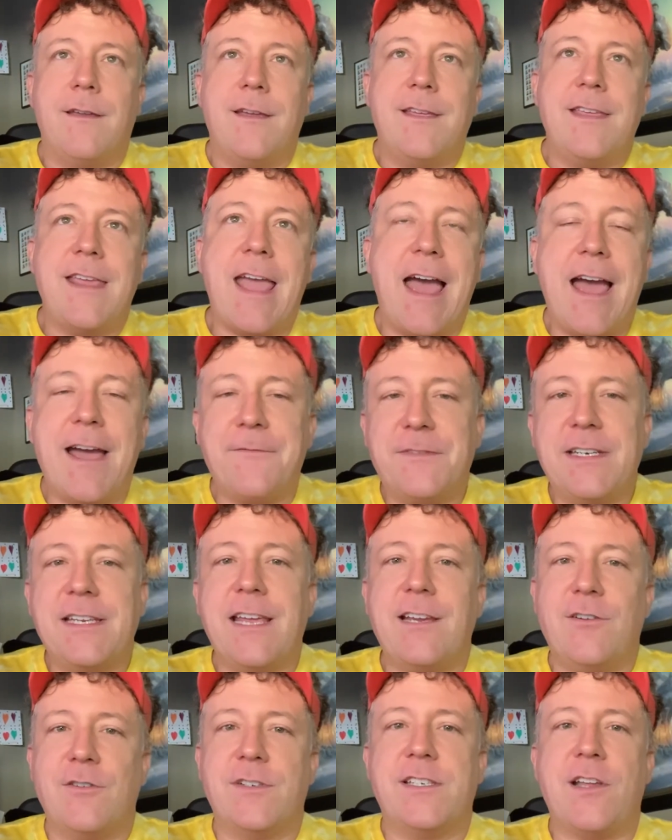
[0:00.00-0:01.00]
you have to
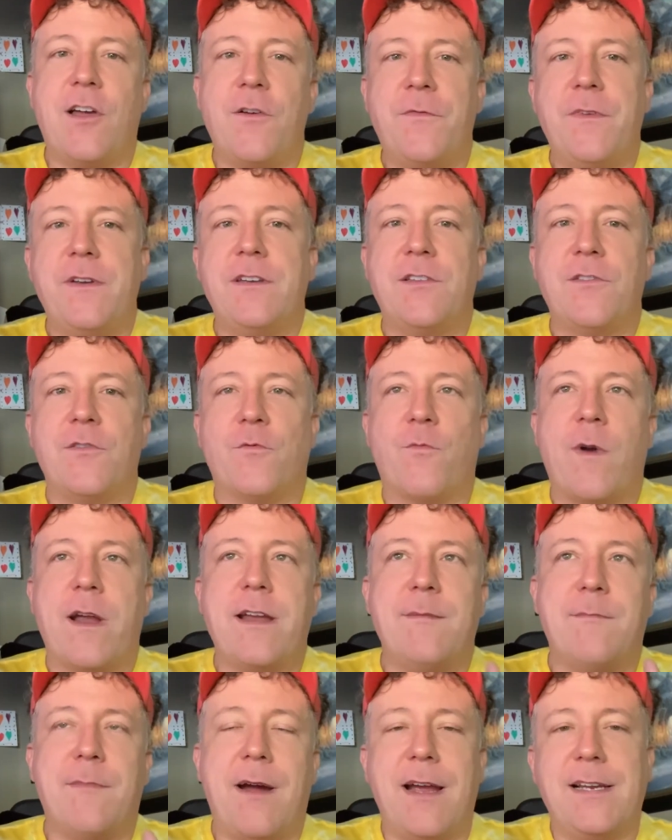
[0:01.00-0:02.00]
get yourself into the
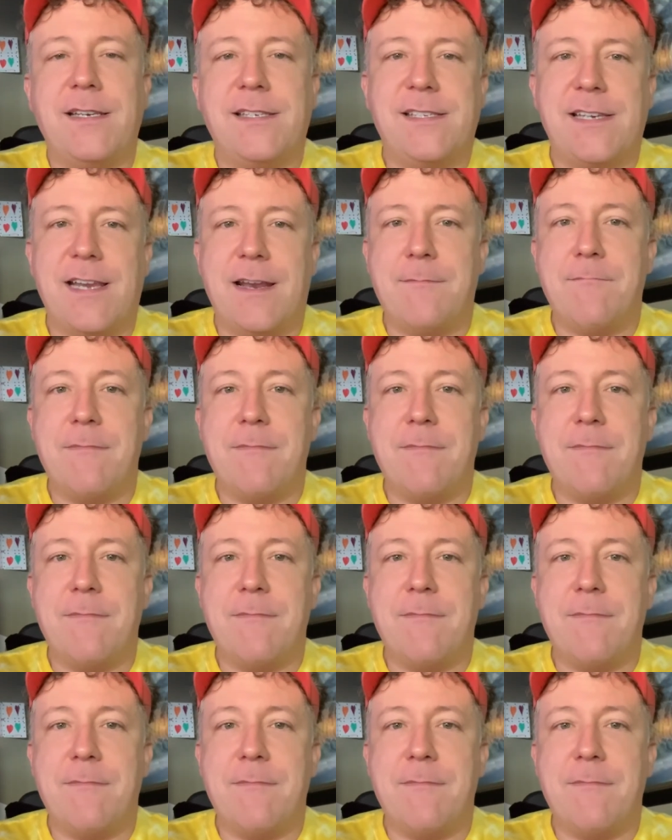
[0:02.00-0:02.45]
right mindset,